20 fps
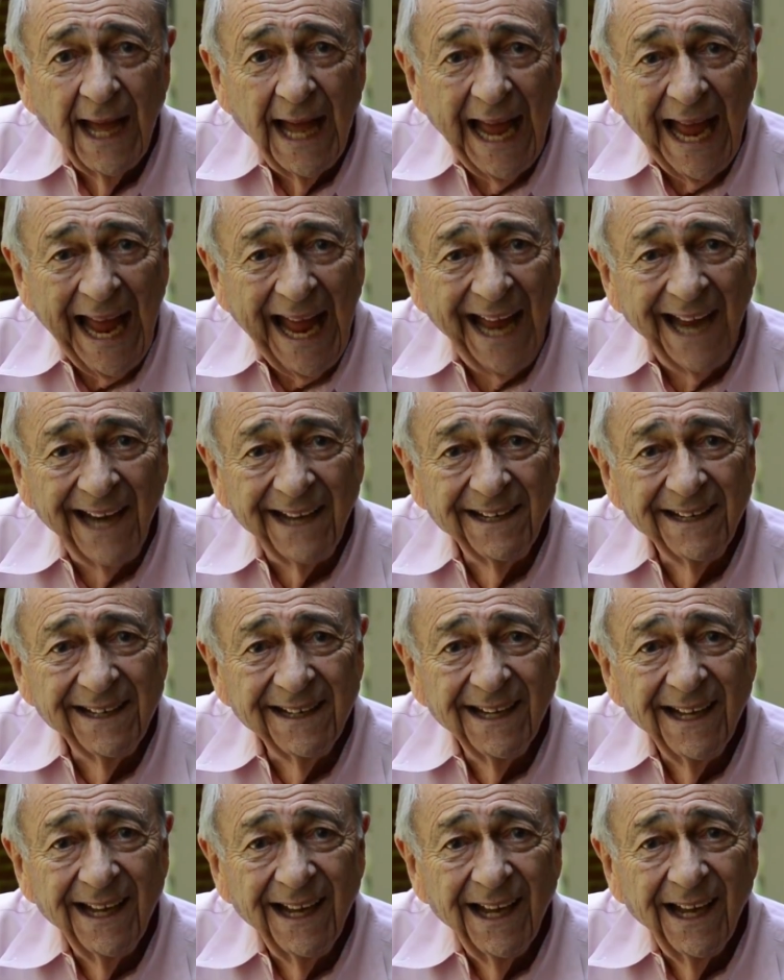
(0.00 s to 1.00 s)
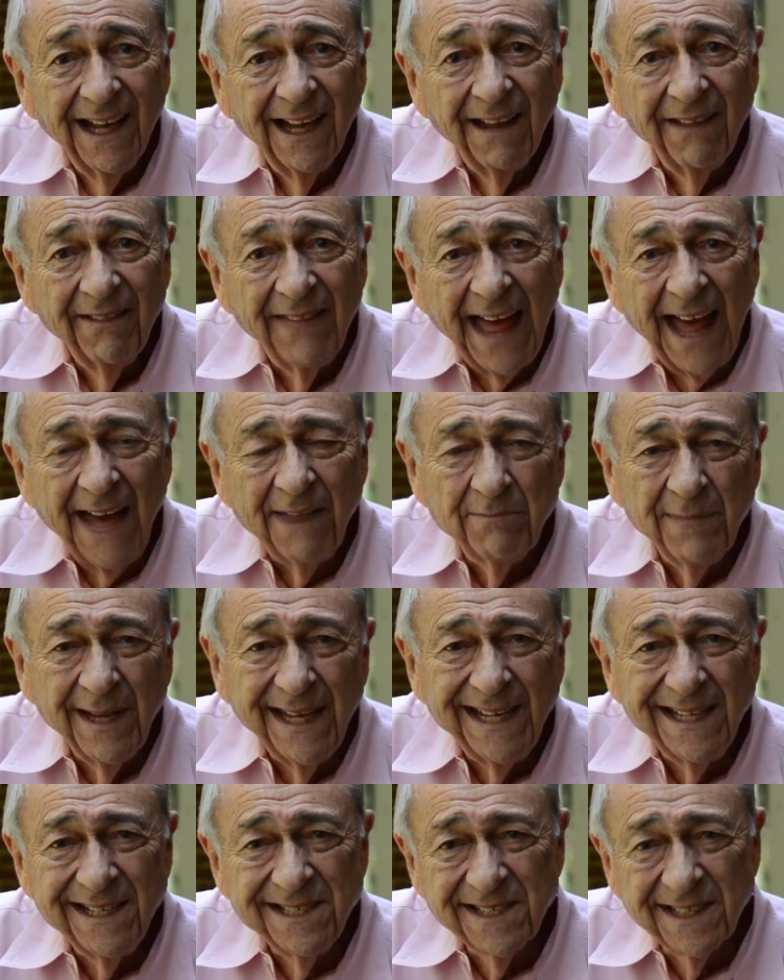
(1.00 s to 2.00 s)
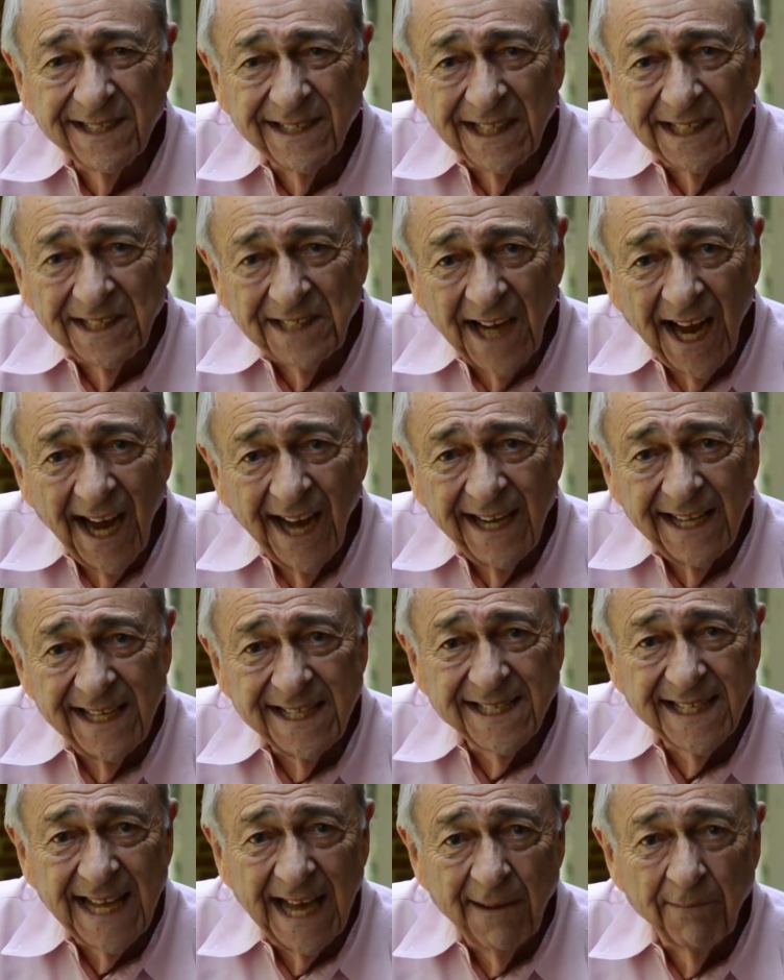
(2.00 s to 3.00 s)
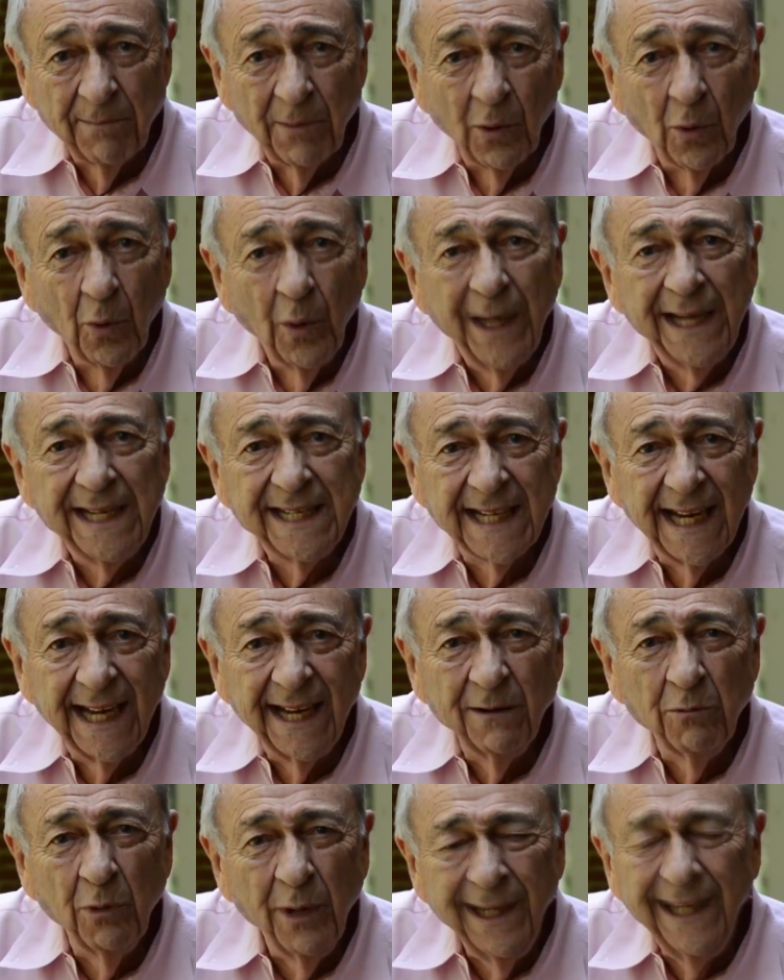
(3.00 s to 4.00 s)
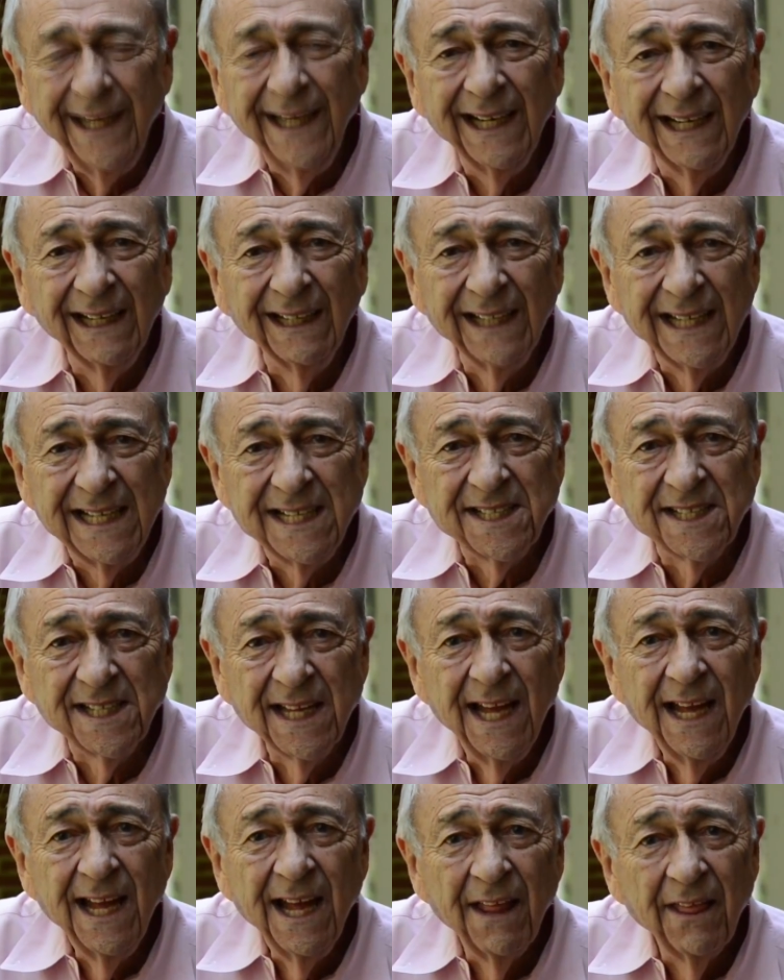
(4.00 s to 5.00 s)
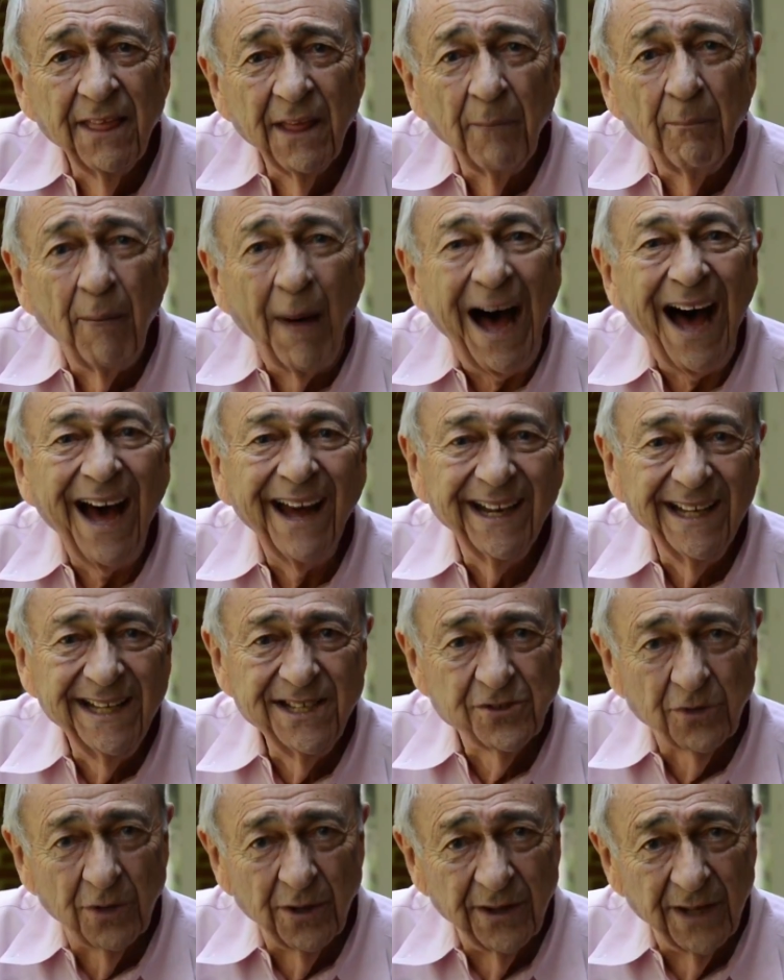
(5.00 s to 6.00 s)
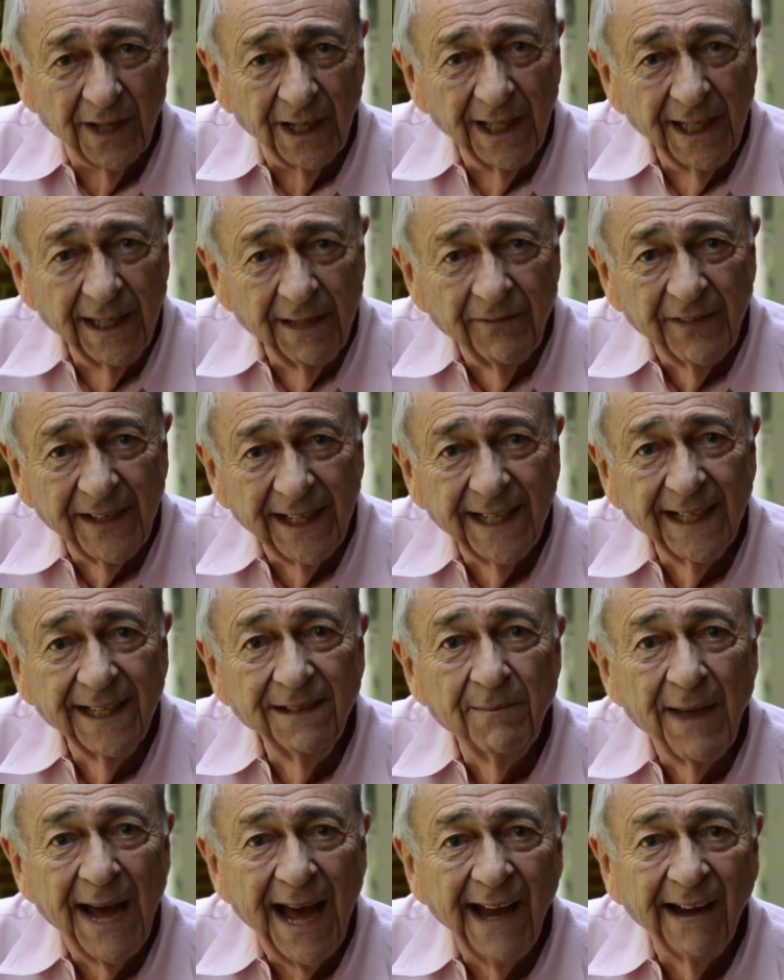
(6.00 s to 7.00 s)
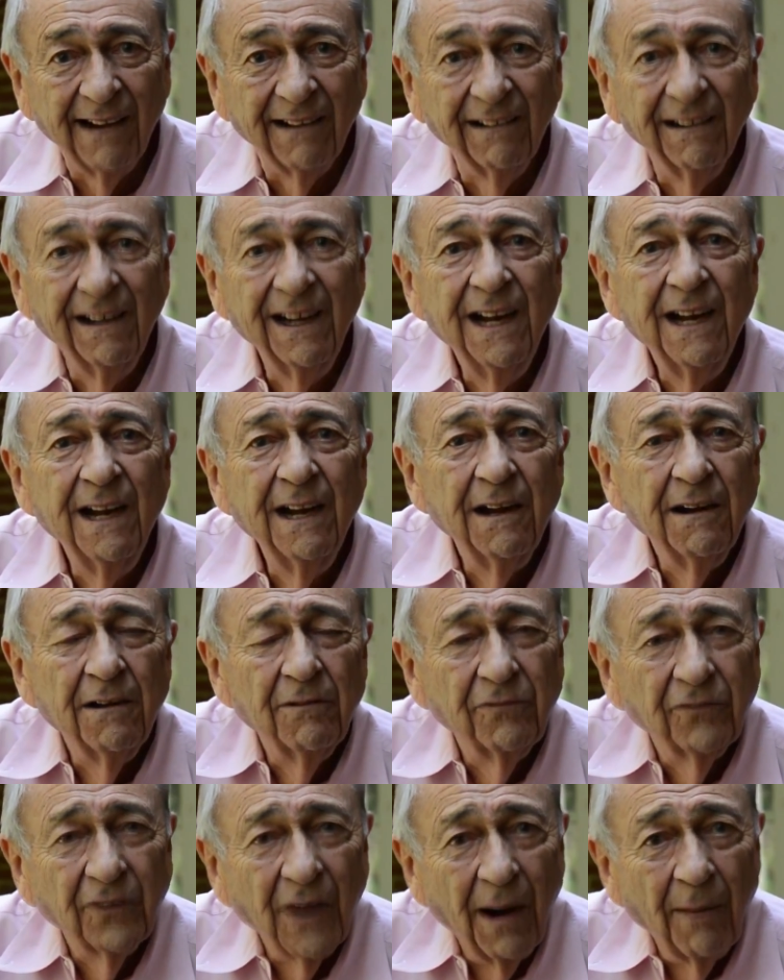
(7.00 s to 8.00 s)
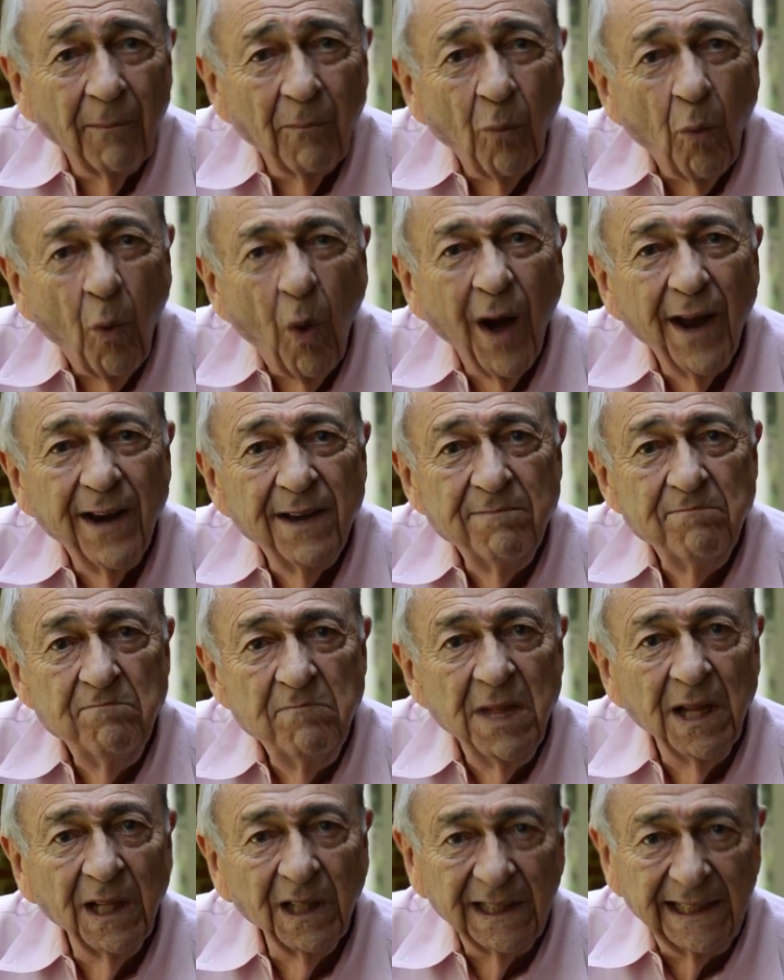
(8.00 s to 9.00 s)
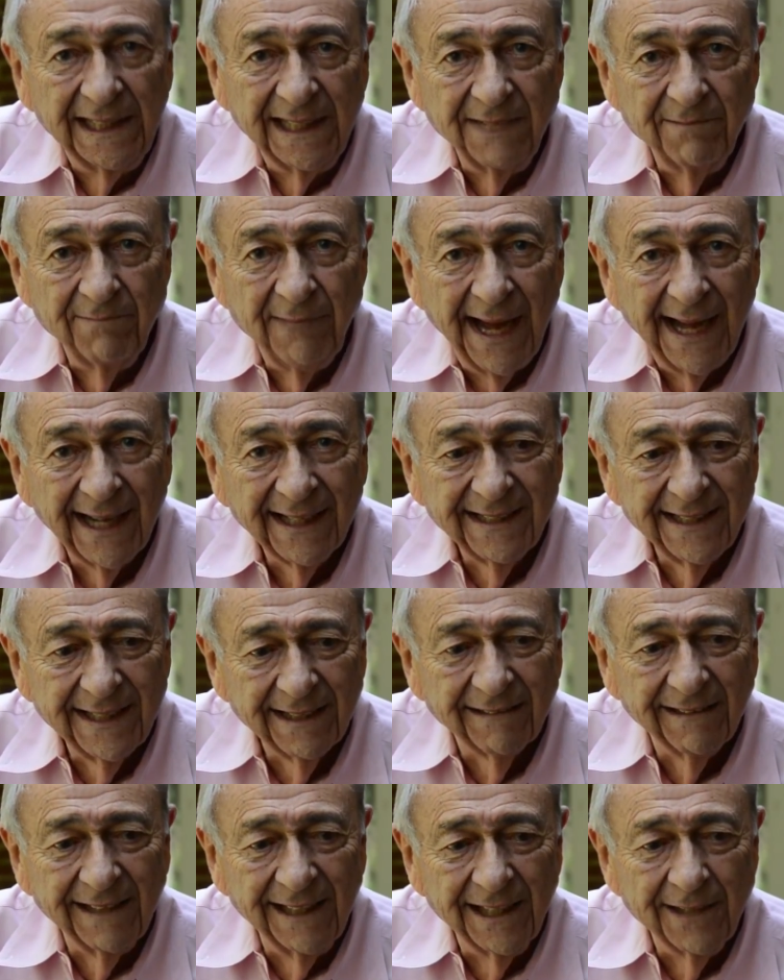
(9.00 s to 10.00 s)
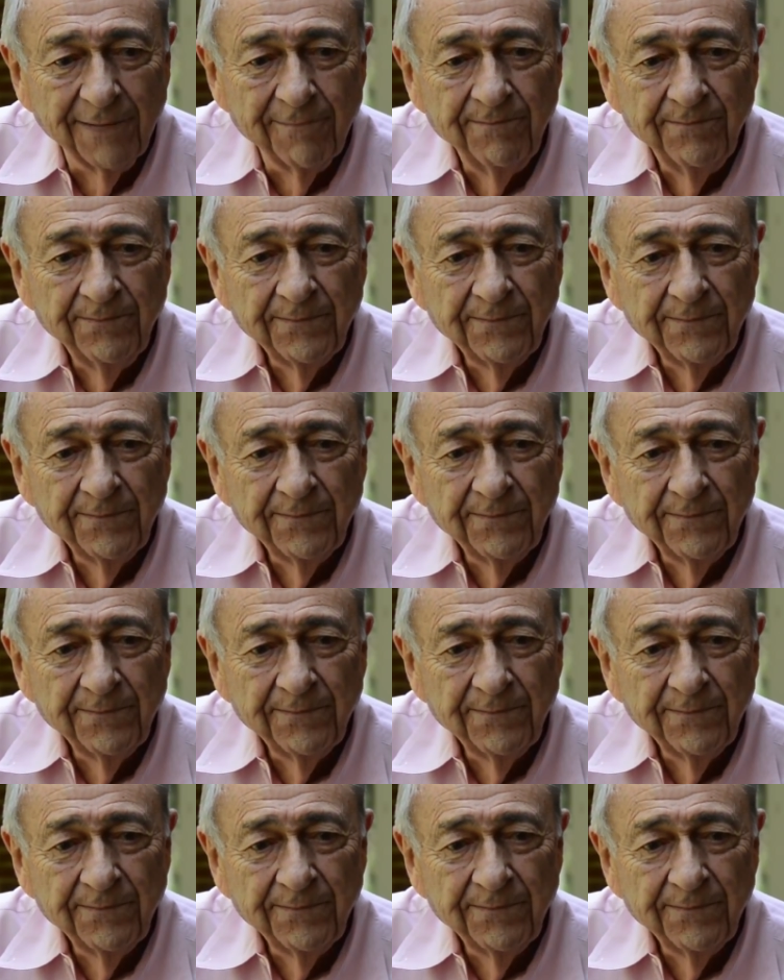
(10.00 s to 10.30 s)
And that means in the tiny sample we take, we need at least the bodies or the living matter from 1 million bacteria.